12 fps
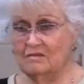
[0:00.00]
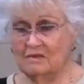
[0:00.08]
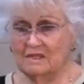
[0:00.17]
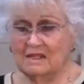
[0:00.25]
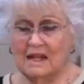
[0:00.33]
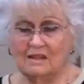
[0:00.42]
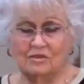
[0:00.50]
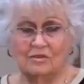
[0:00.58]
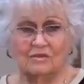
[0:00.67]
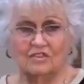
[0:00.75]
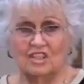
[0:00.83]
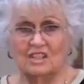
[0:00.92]
statue
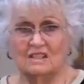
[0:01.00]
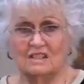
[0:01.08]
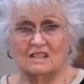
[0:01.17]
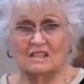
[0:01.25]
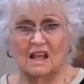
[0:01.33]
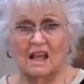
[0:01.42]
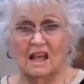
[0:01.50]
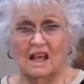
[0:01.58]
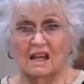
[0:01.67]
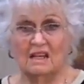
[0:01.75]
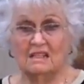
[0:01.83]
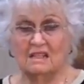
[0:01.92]
of Jesus.
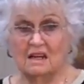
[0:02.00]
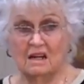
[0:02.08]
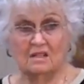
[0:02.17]
And he said,